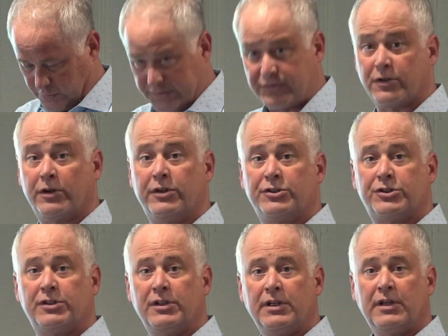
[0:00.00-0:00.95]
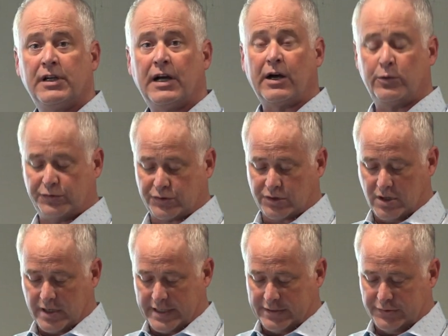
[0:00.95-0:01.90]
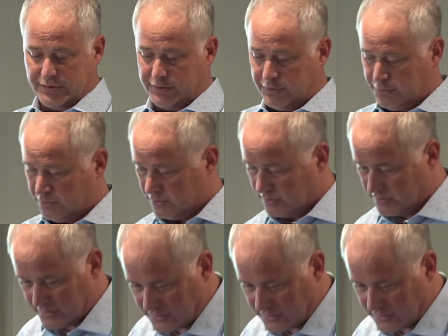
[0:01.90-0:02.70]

research, I was trying to